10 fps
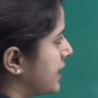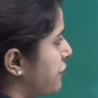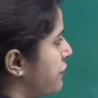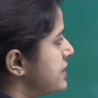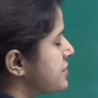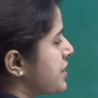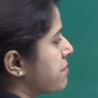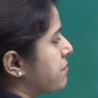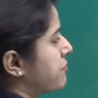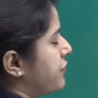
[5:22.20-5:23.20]
The
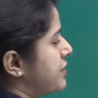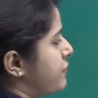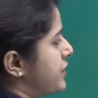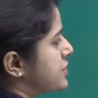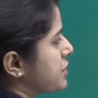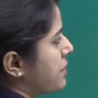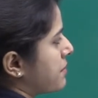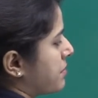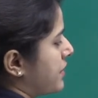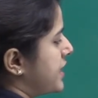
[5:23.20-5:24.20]
filter
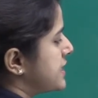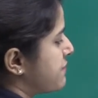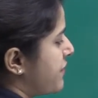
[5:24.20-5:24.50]
paper is